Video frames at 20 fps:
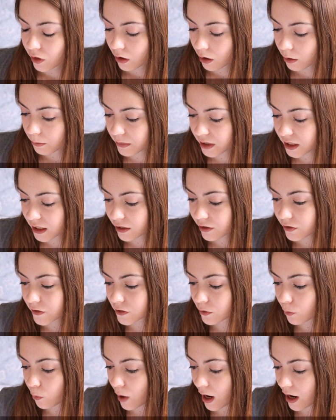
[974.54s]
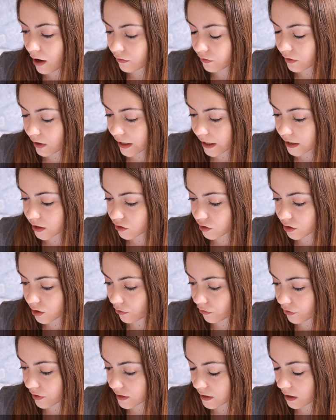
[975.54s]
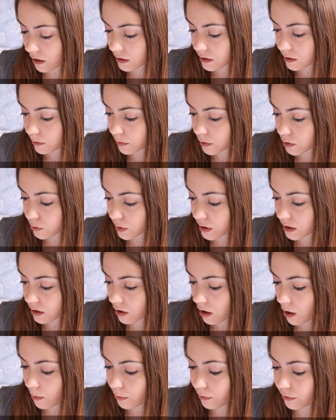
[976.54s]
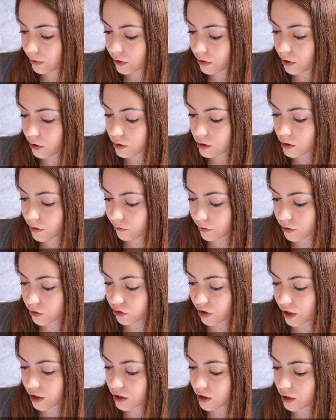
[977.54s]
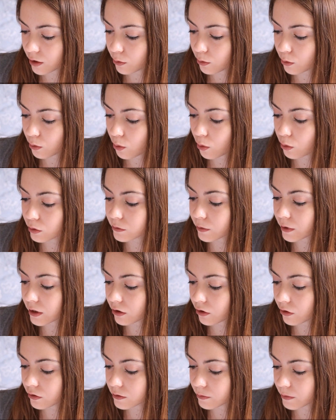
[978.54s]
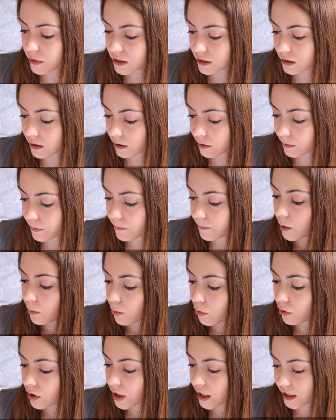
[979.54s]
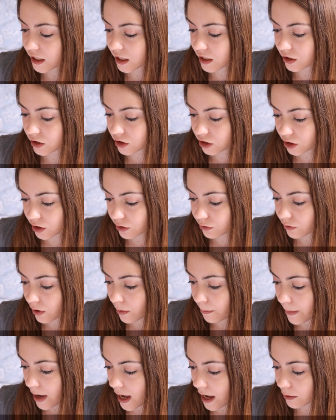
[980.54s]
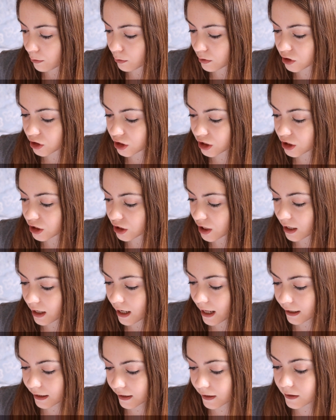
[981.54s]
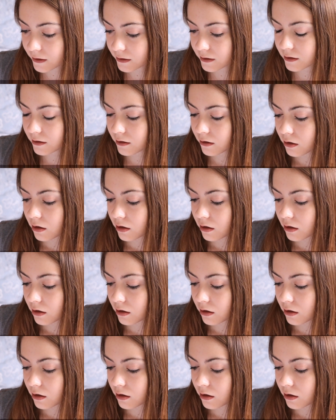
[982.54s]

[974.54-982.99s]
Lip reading: Emilia is aware of the history of this item between the couple and knows the frustration it will cause when it goes missing. Poor lady, she'll run mad when she shall lack it.